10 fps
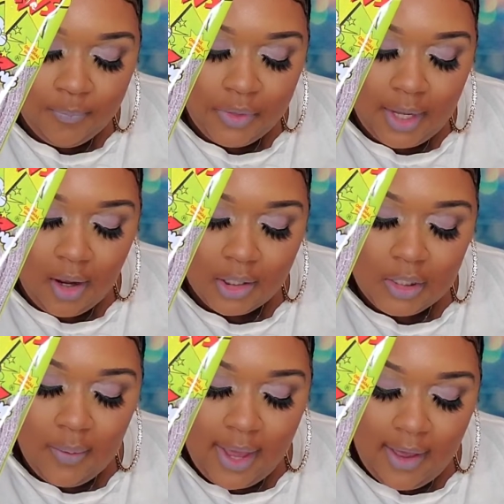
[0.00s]
They
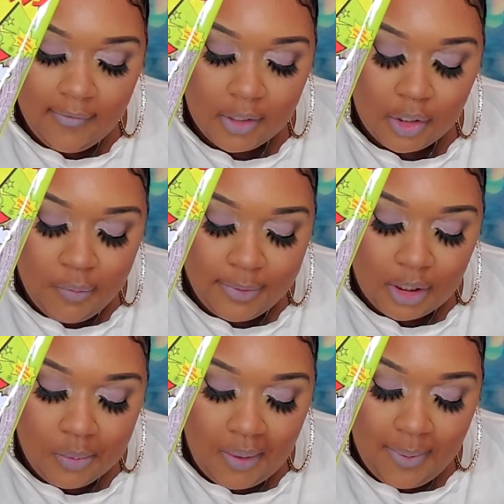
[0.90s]
also have super
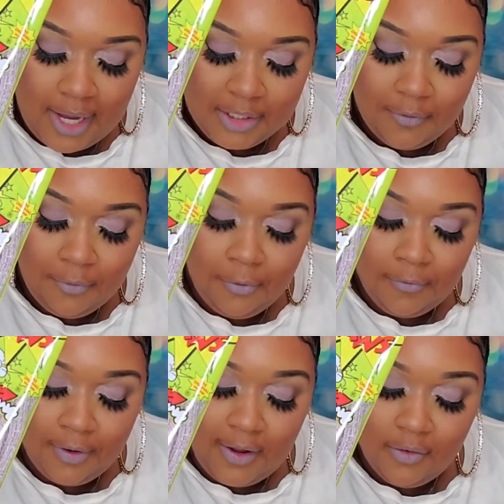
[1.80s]
sweet passion fruit
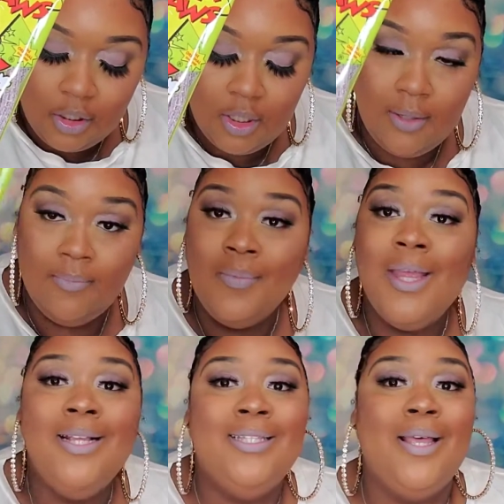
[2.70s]
flavor to them
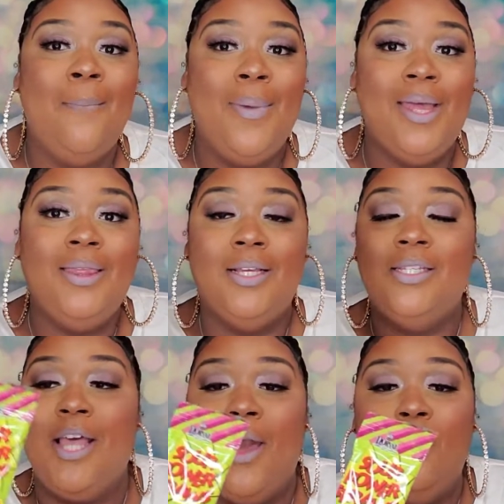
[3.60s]
to make the
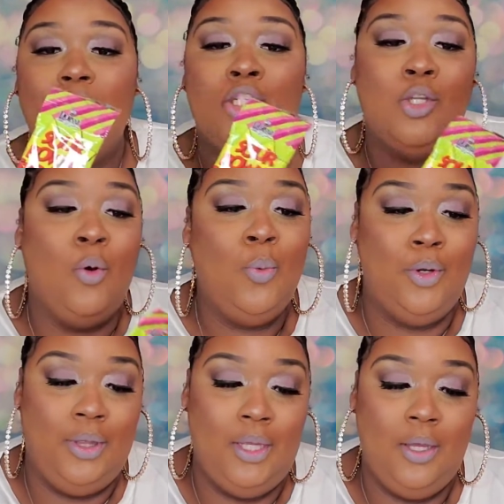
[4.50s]
sour so
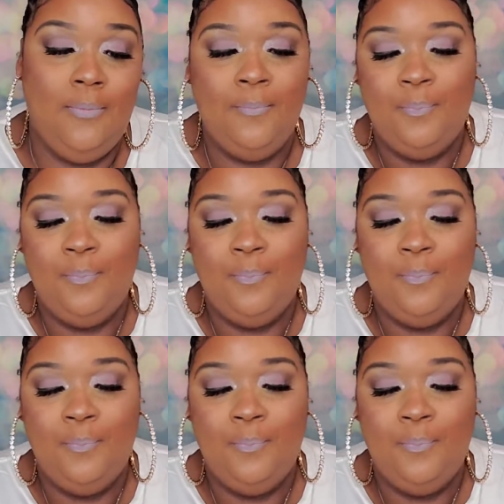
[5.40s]
worth it.